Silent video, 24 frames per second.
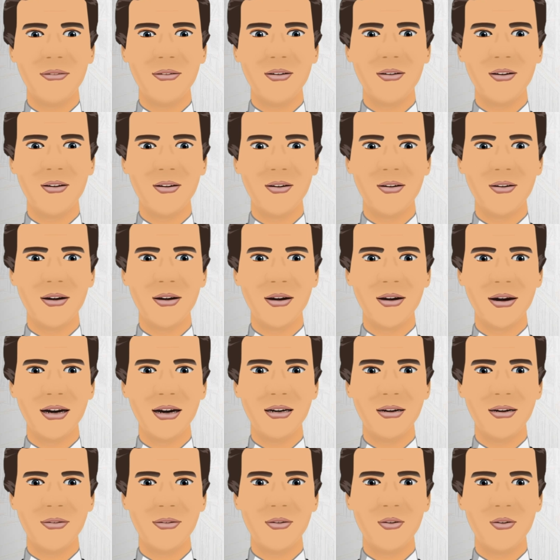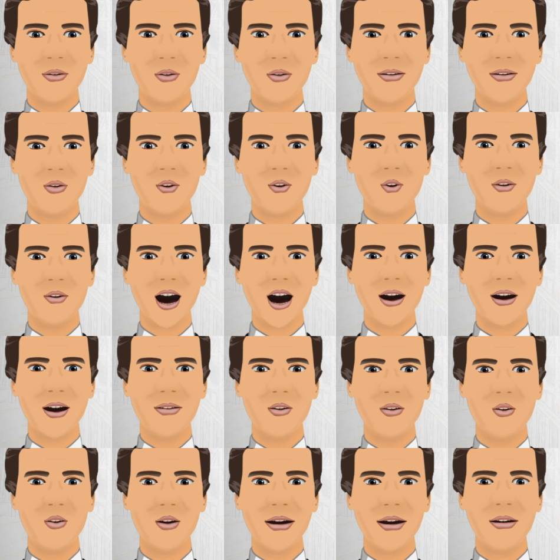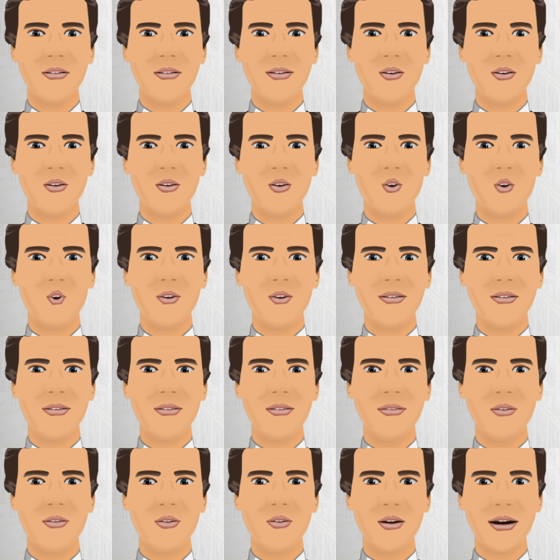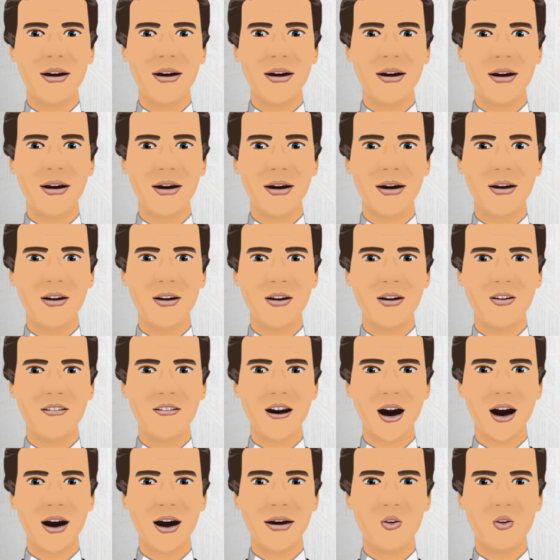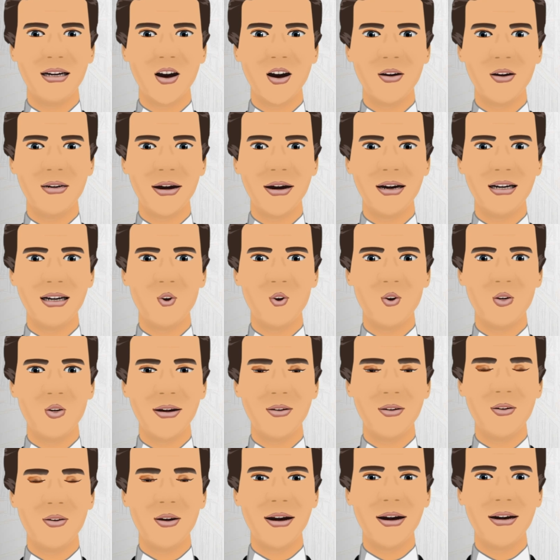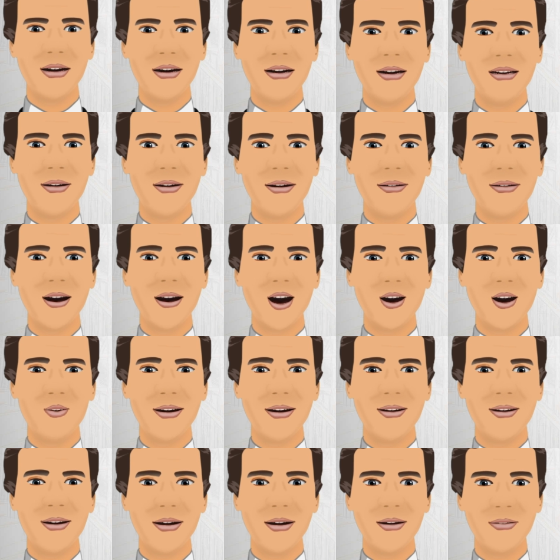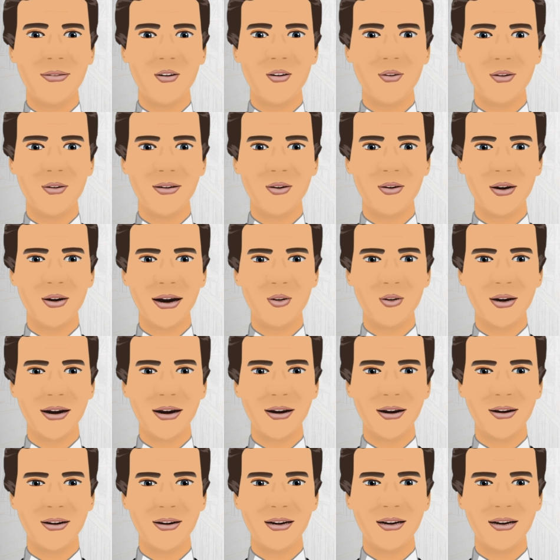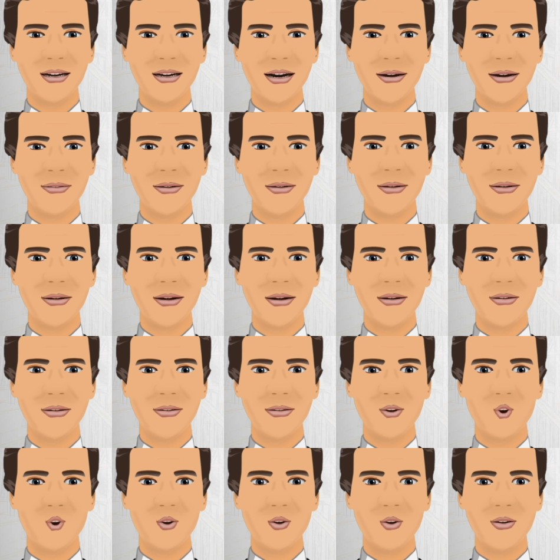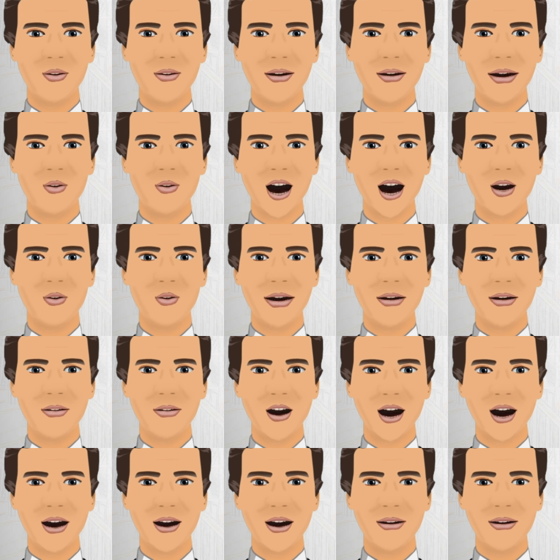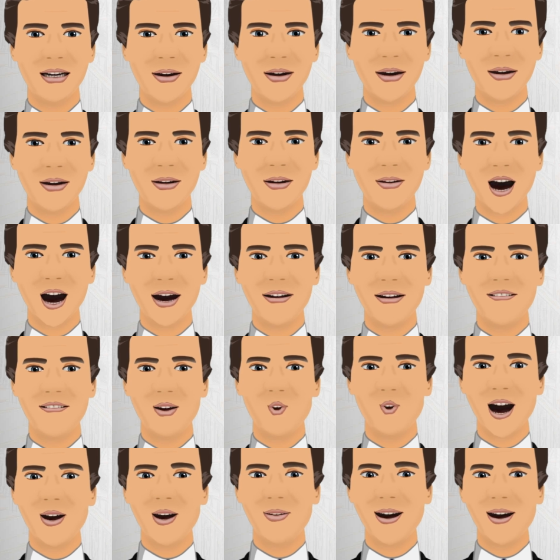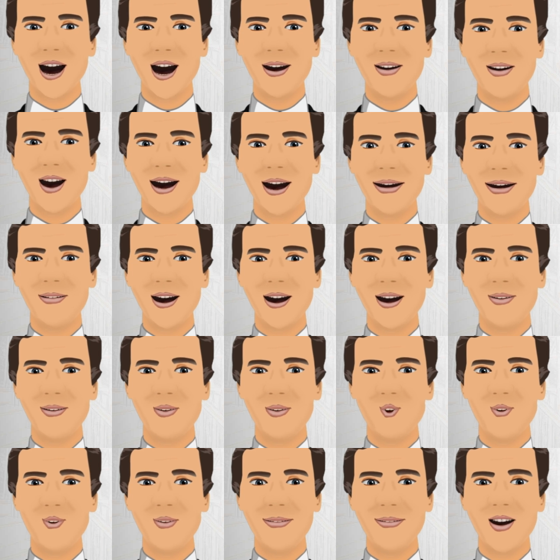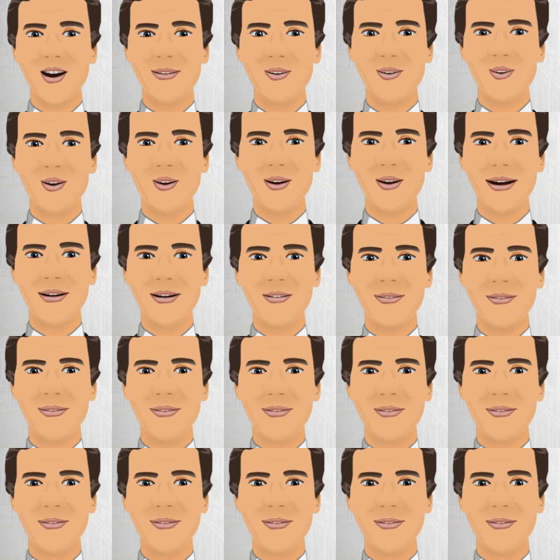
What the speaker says: Pollutants, the components of pollution, can be either foreign substances, energies or naturally occurring contaminants. Pollution is often classed as point source or nonpoint source pollution.